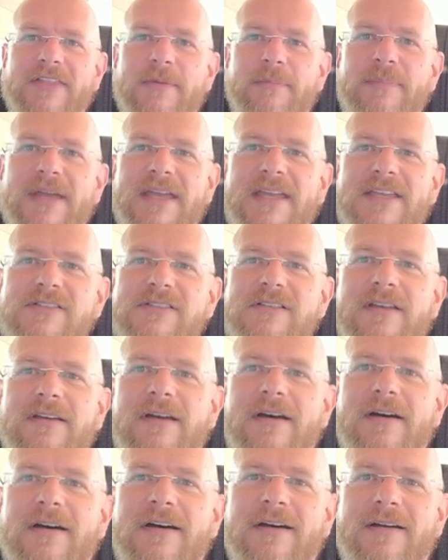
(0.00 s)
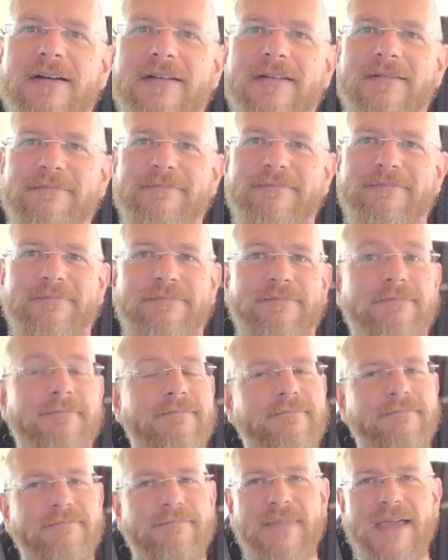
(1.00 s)
on the biggest uh,
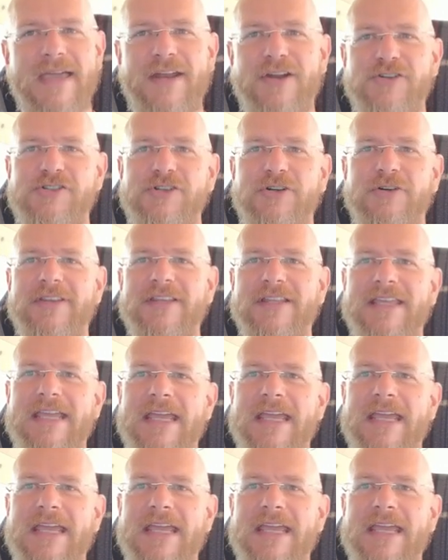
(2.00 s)
manager in the